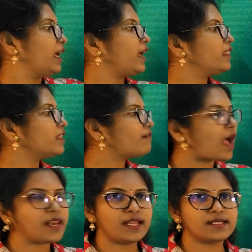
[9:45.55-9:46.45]
In the
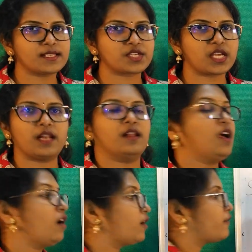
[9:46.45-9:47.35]
valence shell,
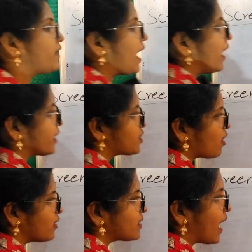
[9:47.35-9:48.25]
if the
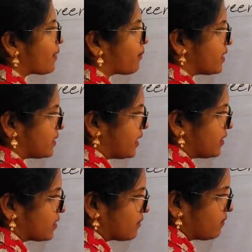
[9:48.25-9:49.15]
electrons are
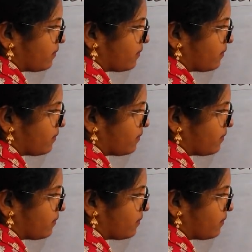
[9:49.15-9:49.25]
present,